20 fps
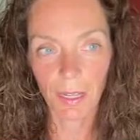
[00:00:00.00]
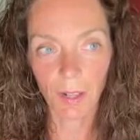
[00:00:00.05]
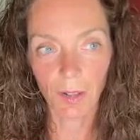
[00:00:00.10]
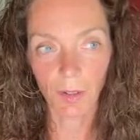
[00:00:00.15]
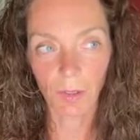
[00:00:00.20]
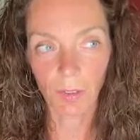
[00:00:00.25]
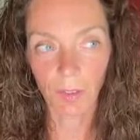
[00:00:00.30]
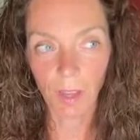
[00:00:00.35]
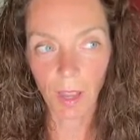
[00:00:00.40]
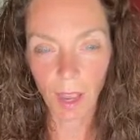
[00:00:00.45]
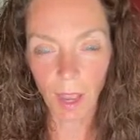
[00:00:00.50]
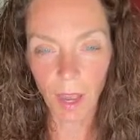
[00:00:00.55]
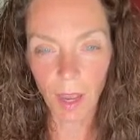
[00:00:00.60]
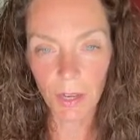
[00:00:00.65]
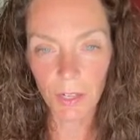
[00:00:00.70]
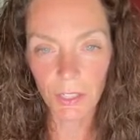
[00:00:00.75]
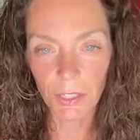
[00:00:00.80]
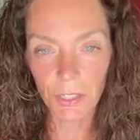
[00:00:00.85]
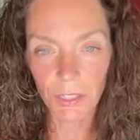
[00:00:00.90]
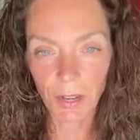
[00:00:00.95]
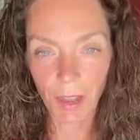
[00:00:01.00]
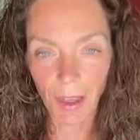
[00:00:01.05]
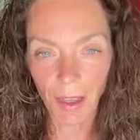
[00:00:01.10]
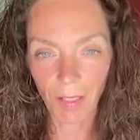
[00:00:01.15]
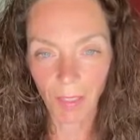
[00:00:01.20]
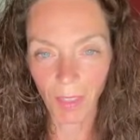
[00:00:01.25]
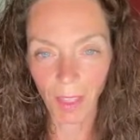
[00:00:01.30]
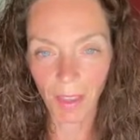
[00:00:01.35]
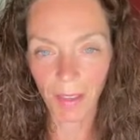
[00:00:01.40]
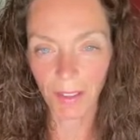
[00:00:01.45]
lush,
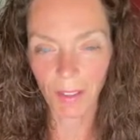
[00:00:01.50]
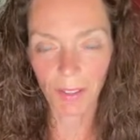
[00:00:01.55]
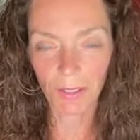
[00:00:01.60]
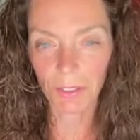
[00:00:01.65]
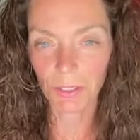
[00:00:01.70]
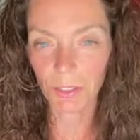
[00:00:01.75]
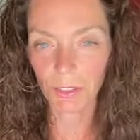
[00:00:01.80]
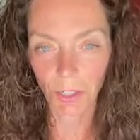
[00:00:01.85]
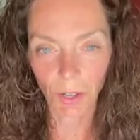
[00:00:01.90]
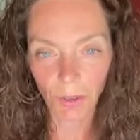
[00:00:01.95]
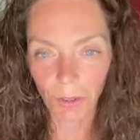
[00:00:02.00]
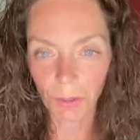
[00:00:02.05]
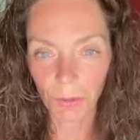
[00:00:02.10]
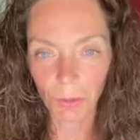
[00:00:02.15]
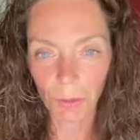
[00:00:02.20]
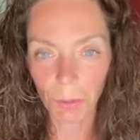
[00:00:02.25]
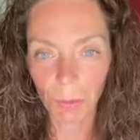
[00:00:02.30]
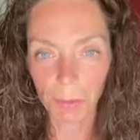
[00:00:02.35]
not like a jungle,